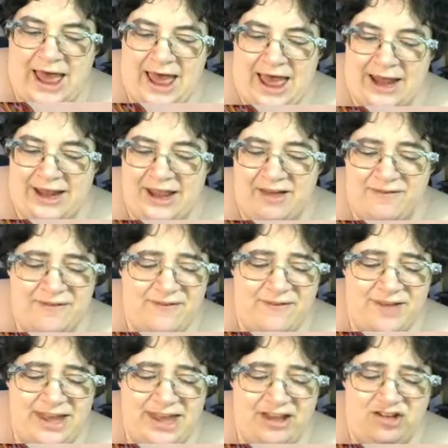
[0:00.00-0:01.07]
And the other
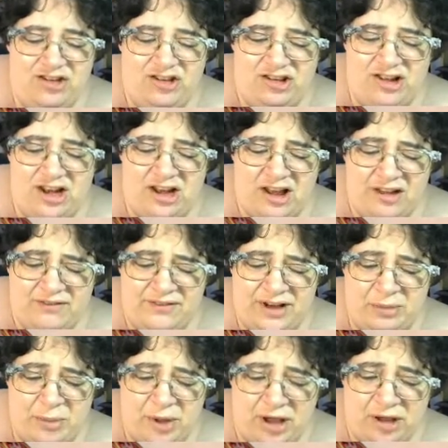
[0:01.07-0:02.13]
thing is, she's a
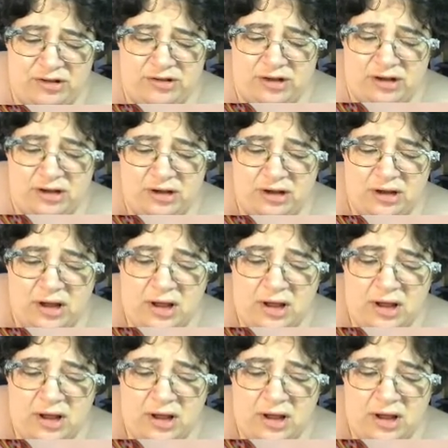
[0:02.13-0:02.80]
lovely person.